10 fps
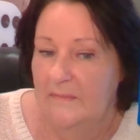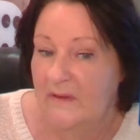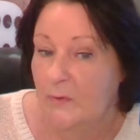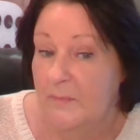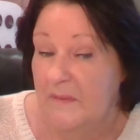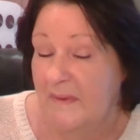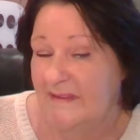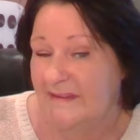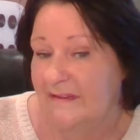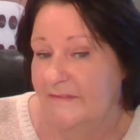it will be
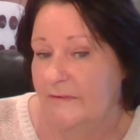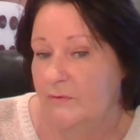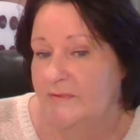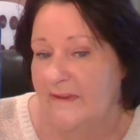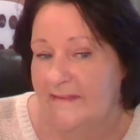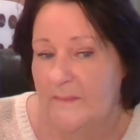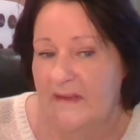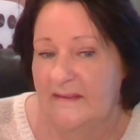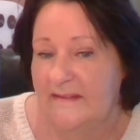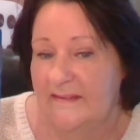better if you just
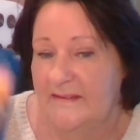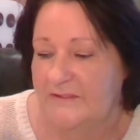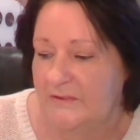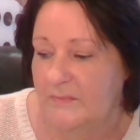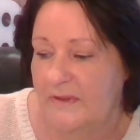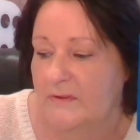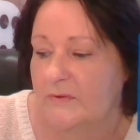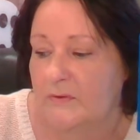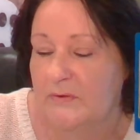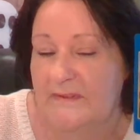make a decision,
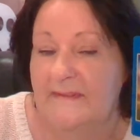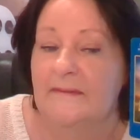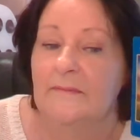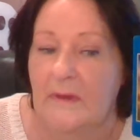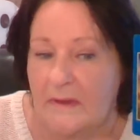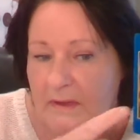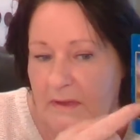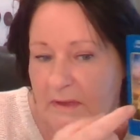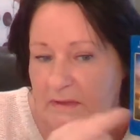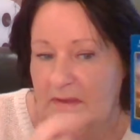because
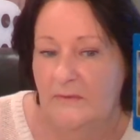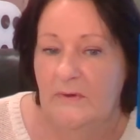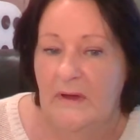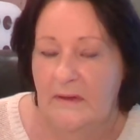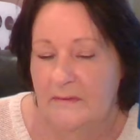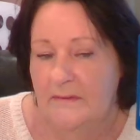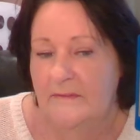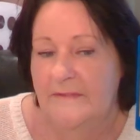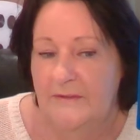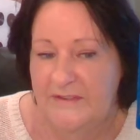your
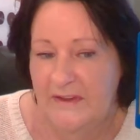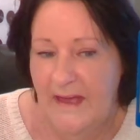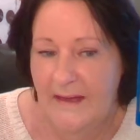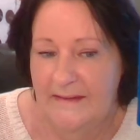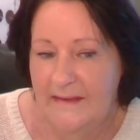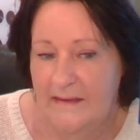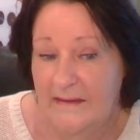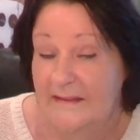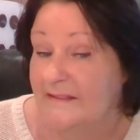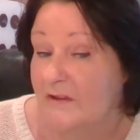future card here
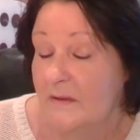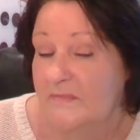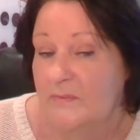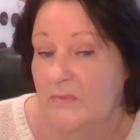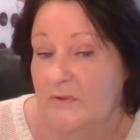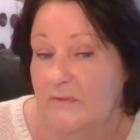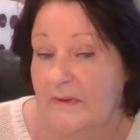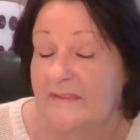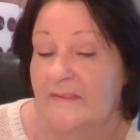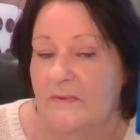is time to move
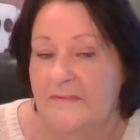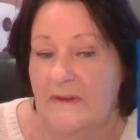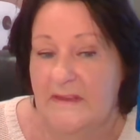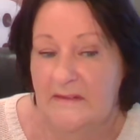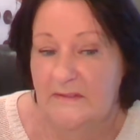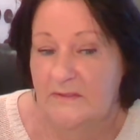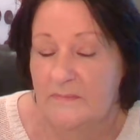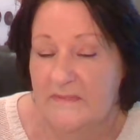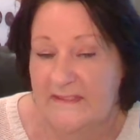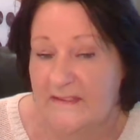swiftly.
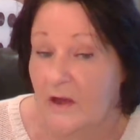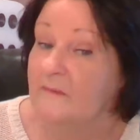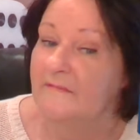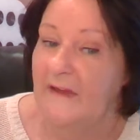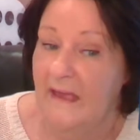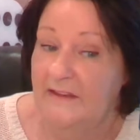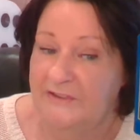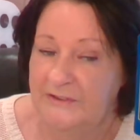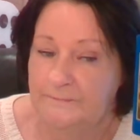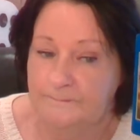It's time for
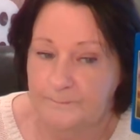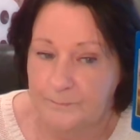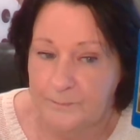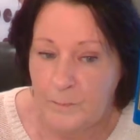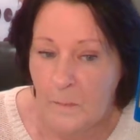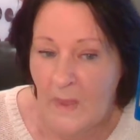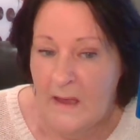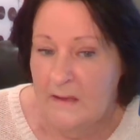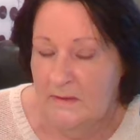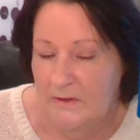action.
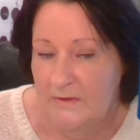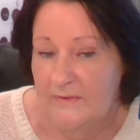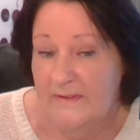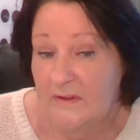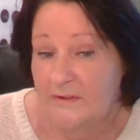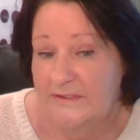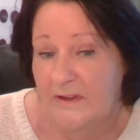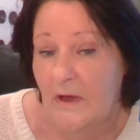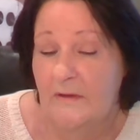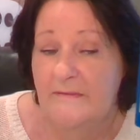Use
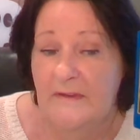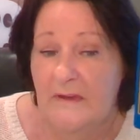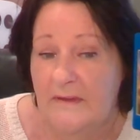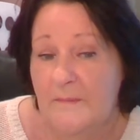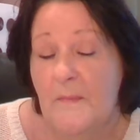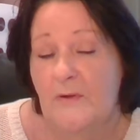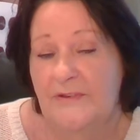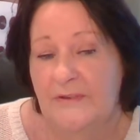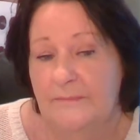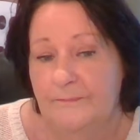logic over
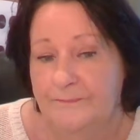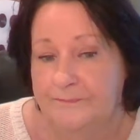emotion.